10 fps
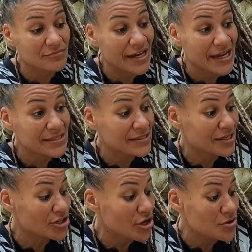right
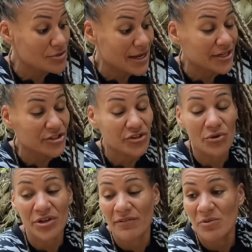here now I
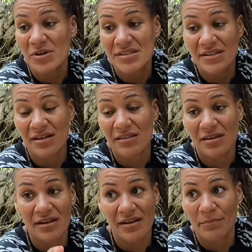don't even want to see
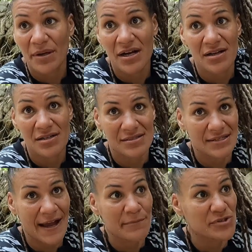anything again
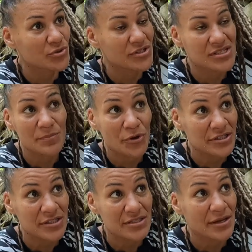because I'm so
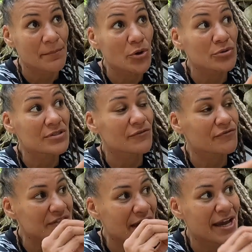disappointed the amount of
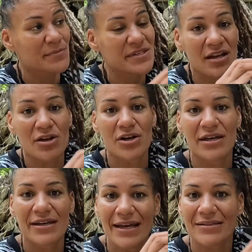times I
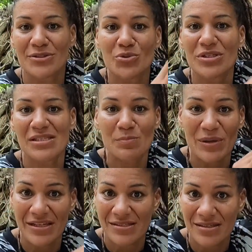get to these
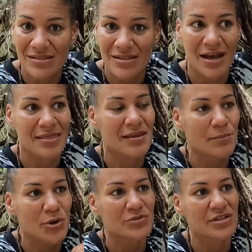places and the
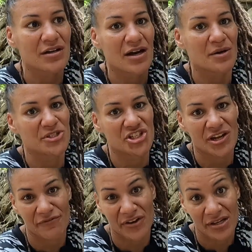amount of garbage
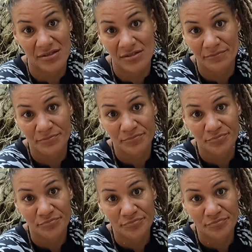I find true